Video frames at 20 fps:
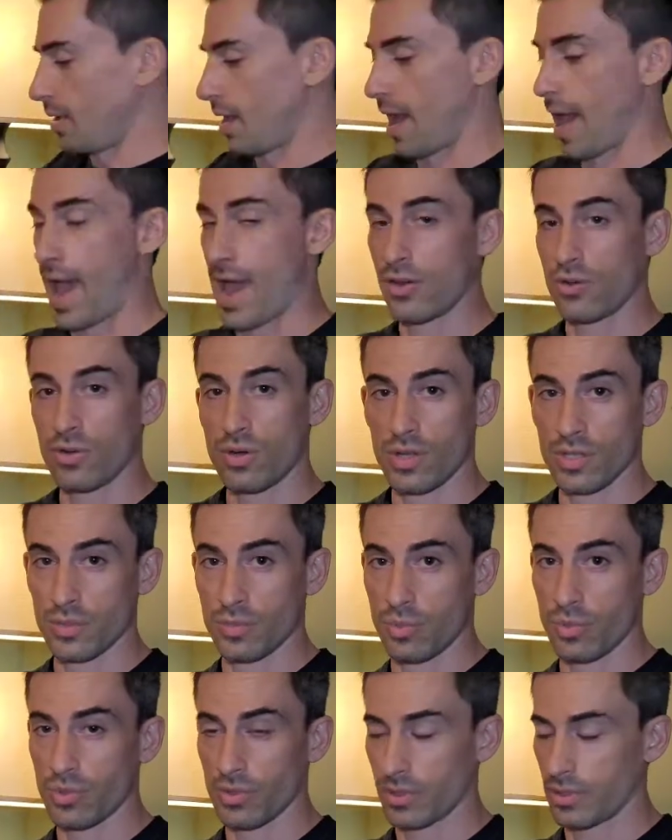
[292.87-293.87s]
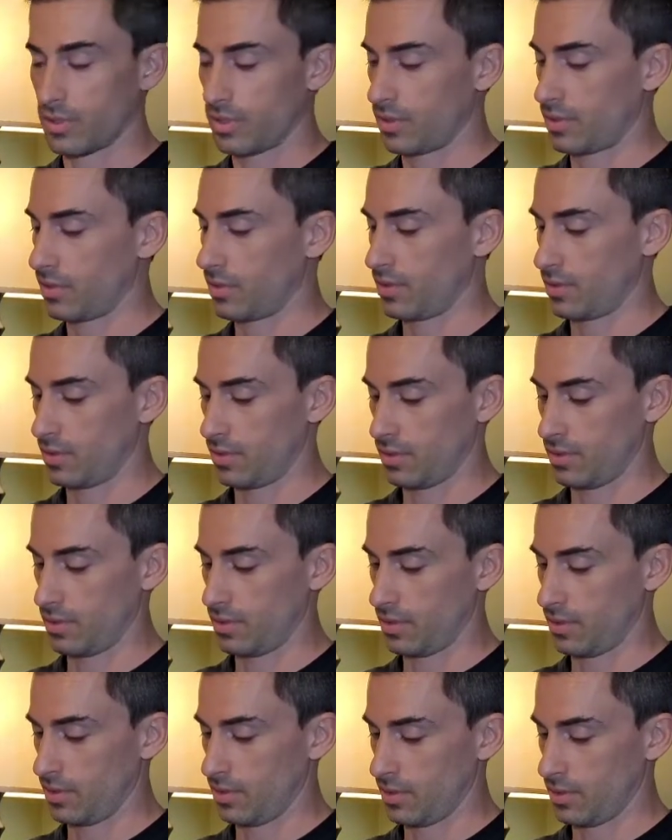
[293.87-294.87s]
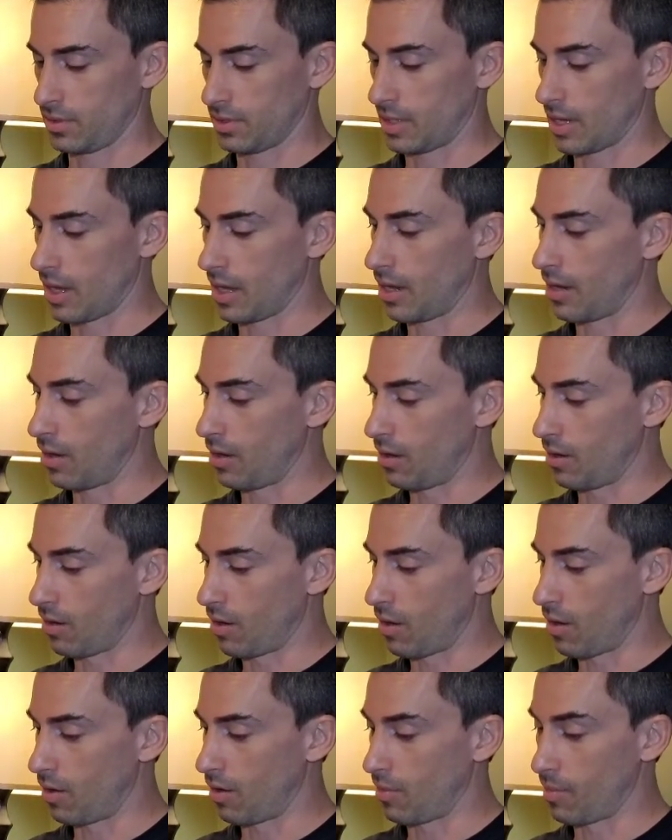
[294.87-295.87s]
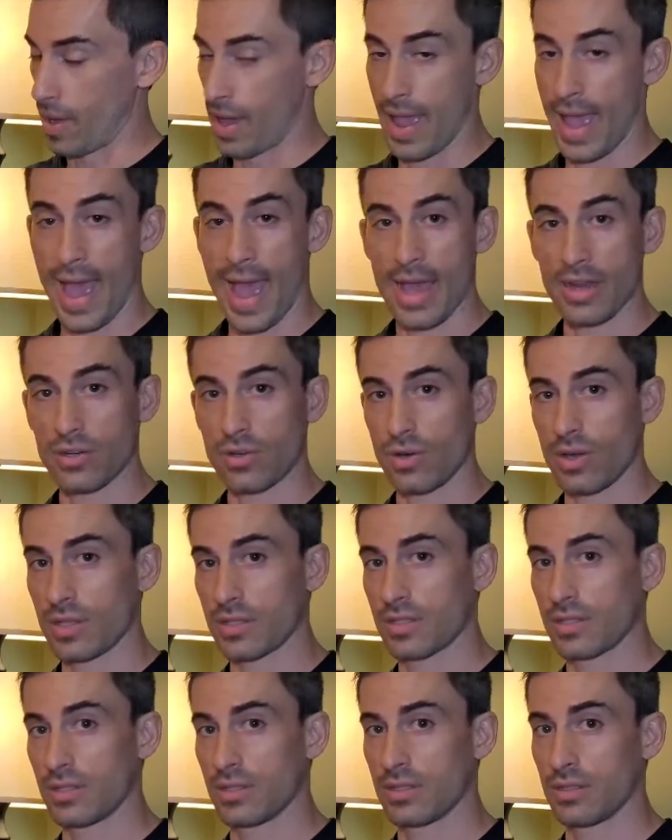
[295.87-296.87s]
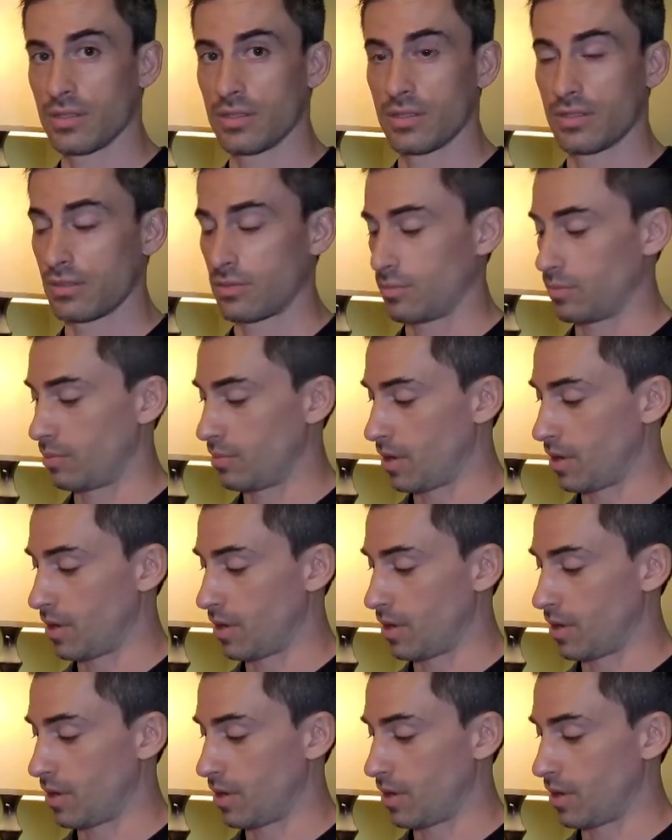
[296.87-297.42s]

address book. It's got all my addresses,